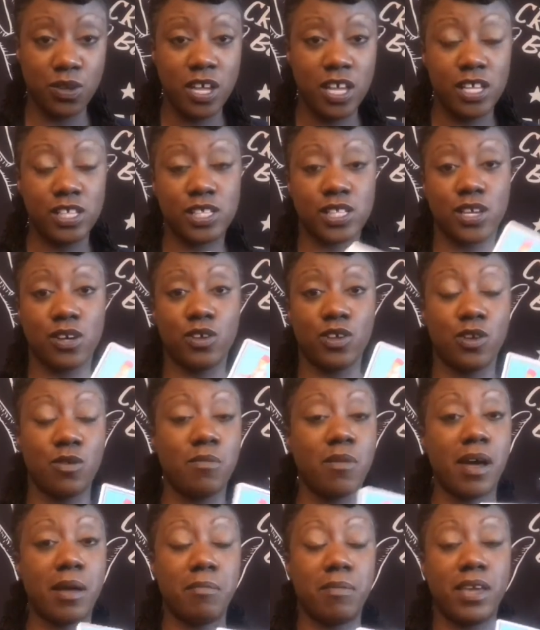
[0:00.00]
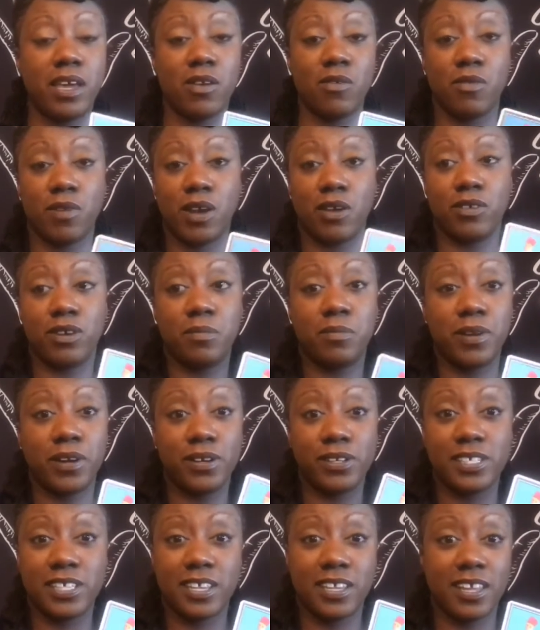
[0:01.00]
So you might be around a
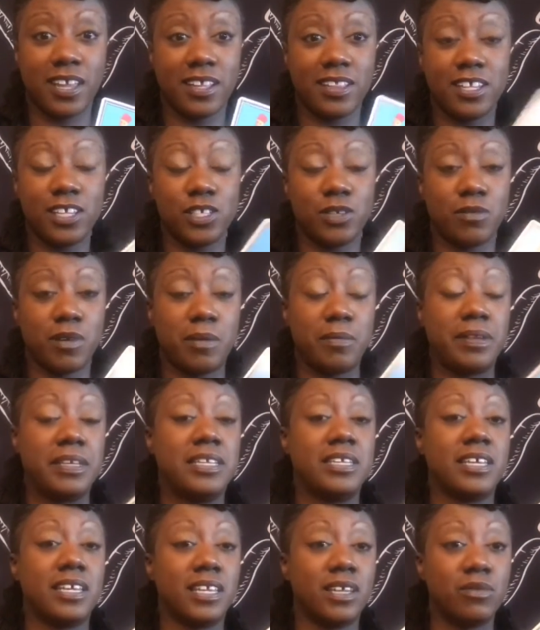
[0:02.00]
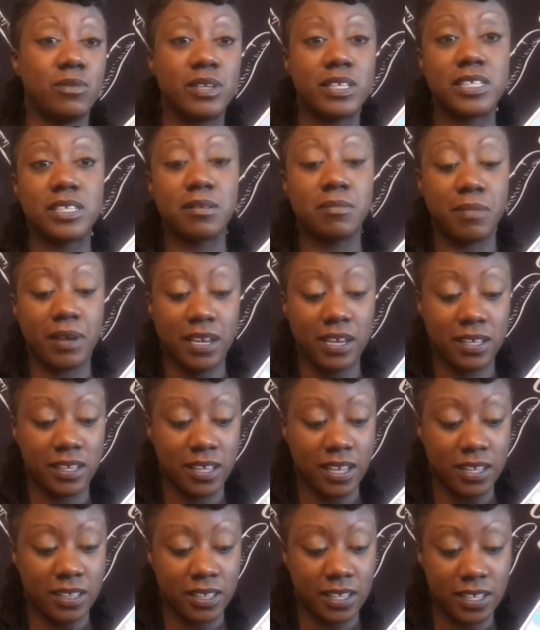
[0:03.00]
person like this. You might be dealing with somebody
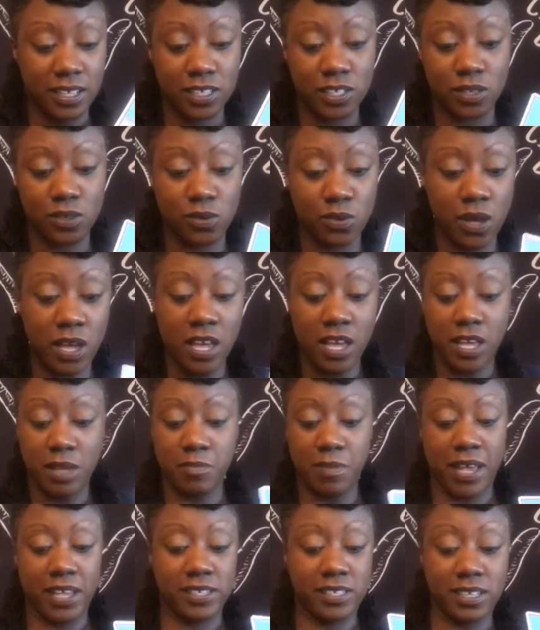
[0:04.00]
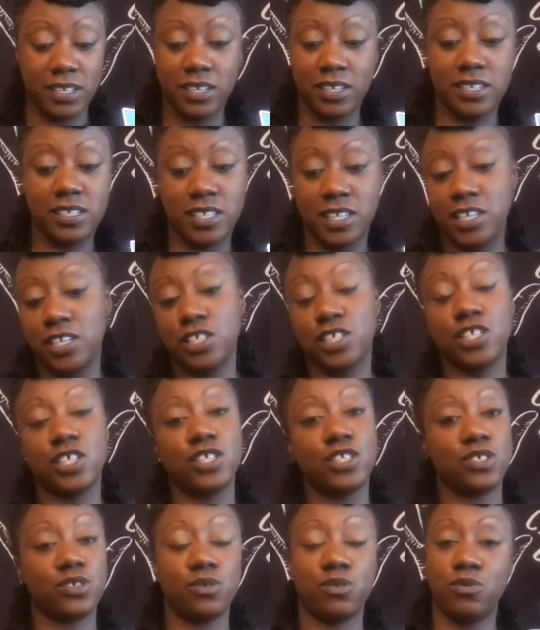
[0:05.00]
like this who makes the
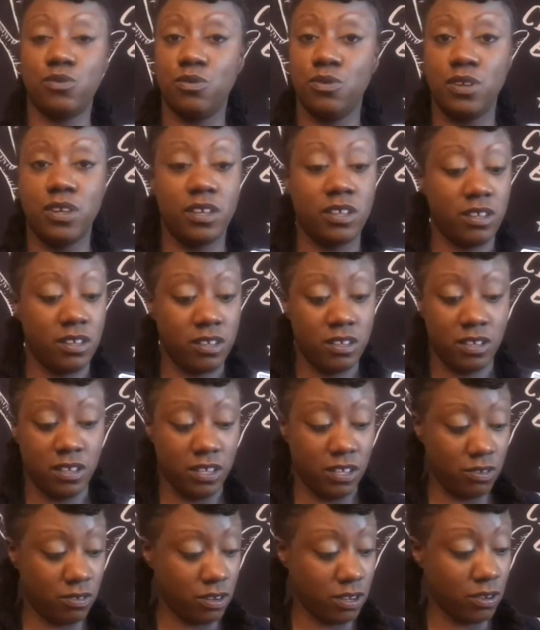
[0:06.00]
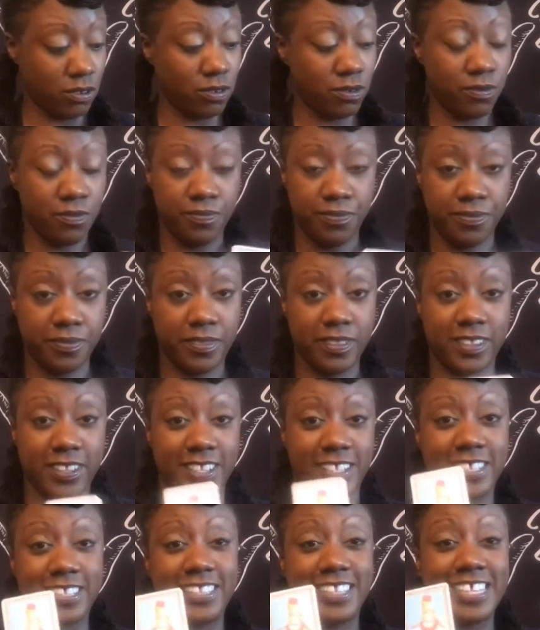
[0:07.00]
decisions, who, you know,
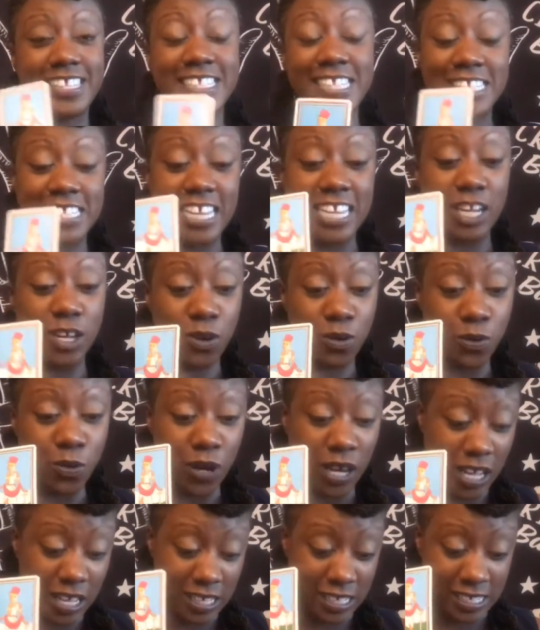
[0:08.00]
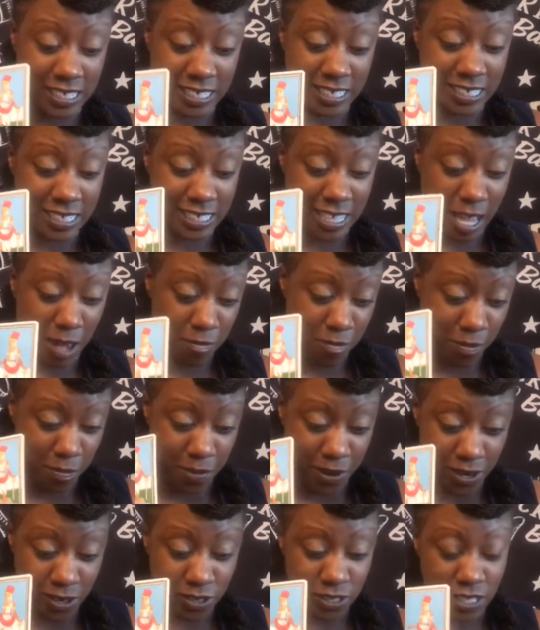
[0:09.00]
this is a no nonsense type of
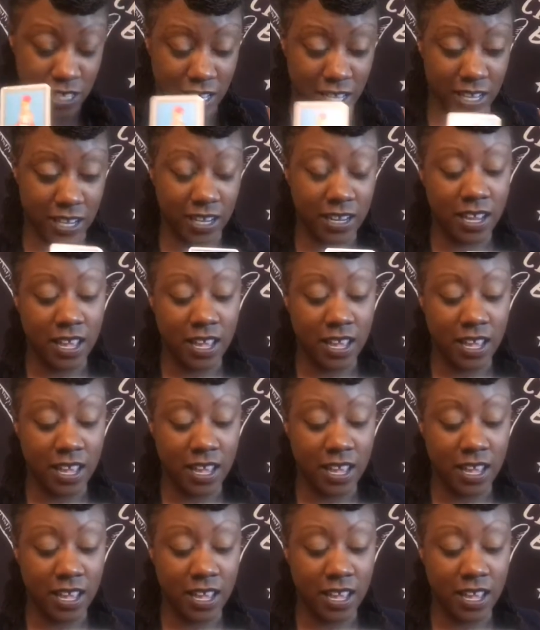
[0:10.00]
person.